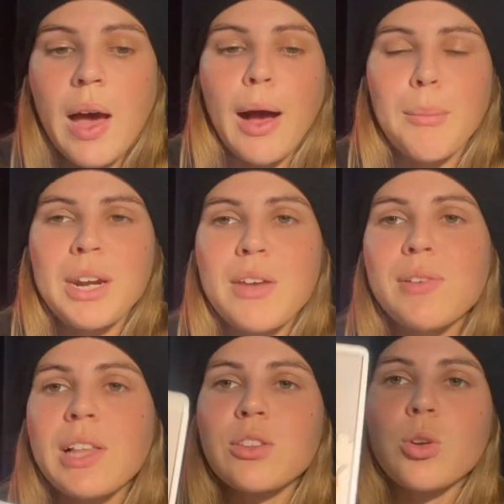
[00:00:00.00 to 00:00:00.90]
Um, and I
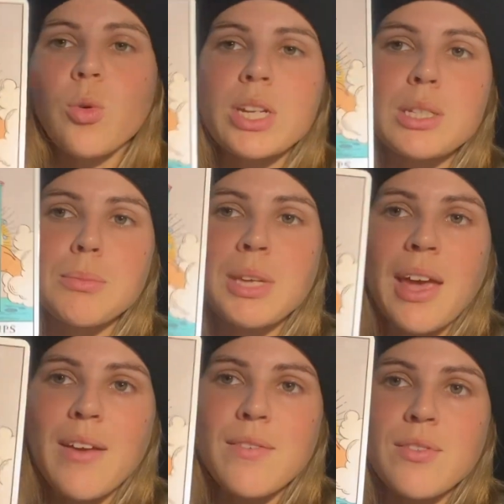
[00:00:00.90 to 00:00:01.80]
feel like they're going to be
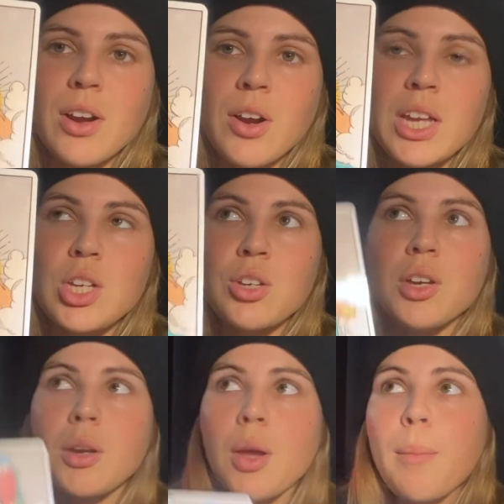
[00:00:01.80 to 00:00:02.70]
a very
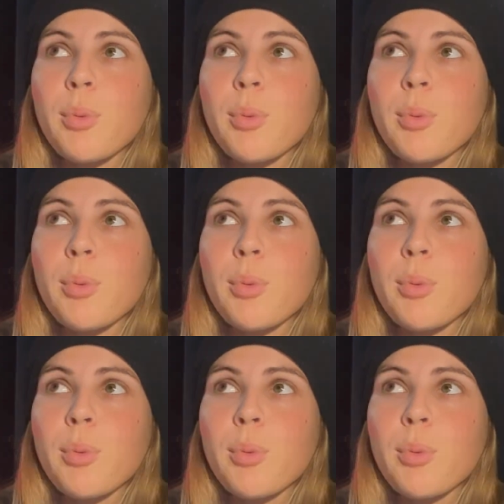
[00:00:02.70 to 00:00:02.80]
good